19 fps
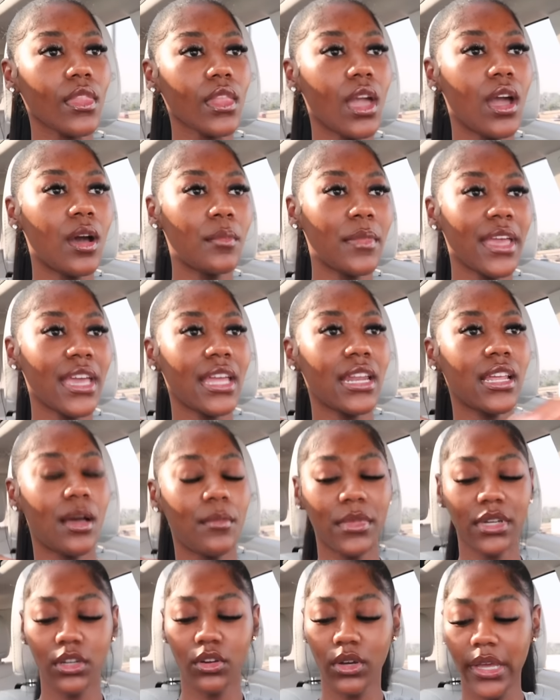I'm um, headed.
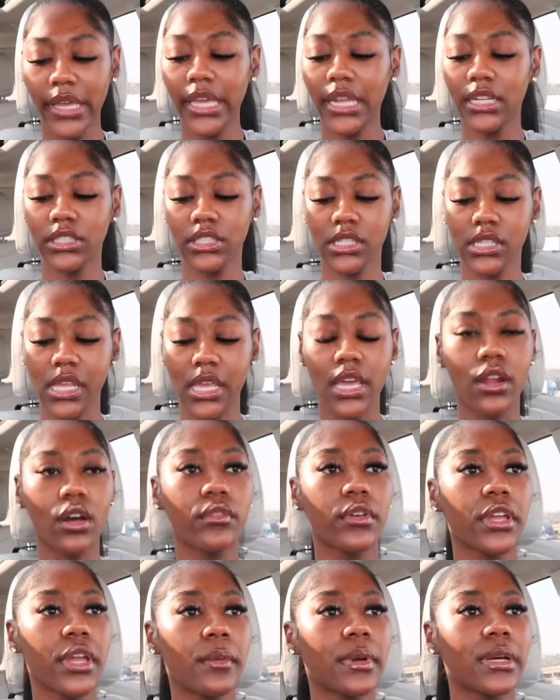I'm gonna go ahead and just head
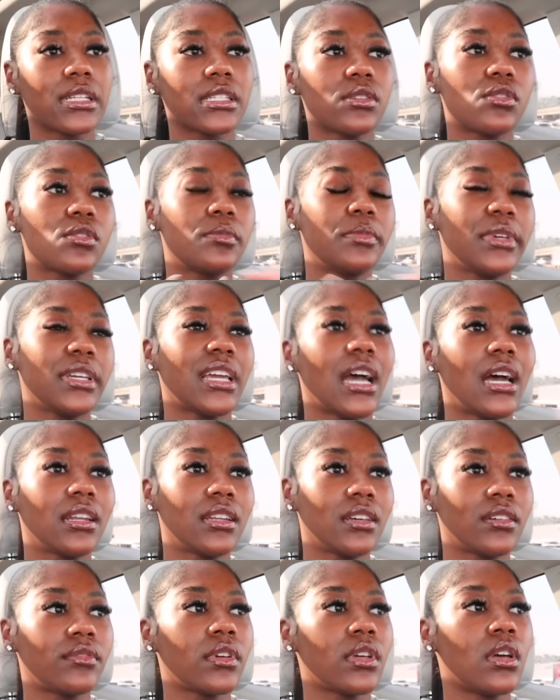over here because it would be kind
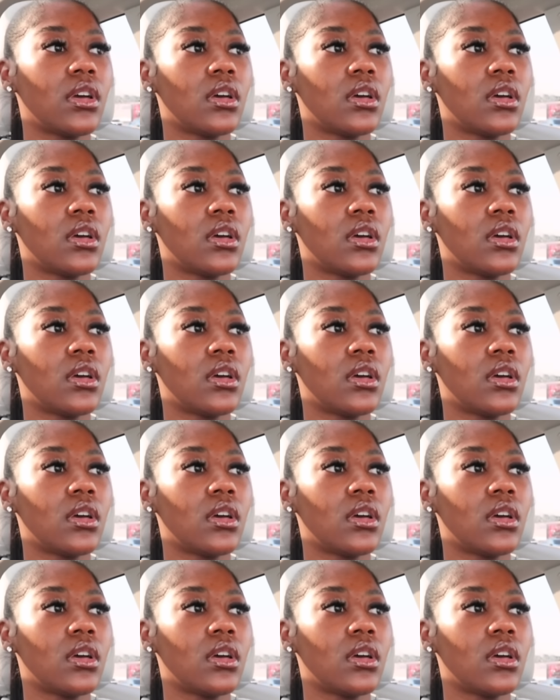of,